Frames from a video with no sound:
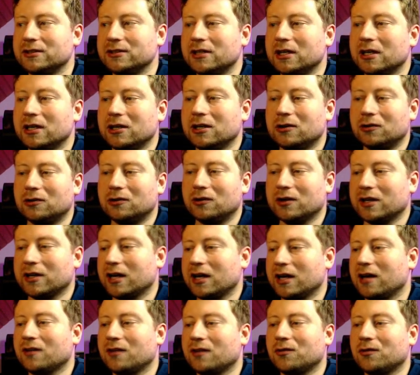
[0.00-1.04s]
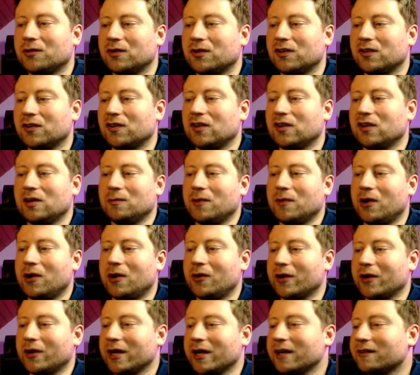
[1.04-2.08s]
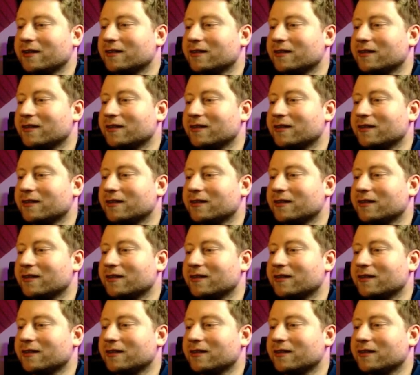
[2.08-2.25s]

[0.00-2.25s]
And yes, that's exactly what's happening now.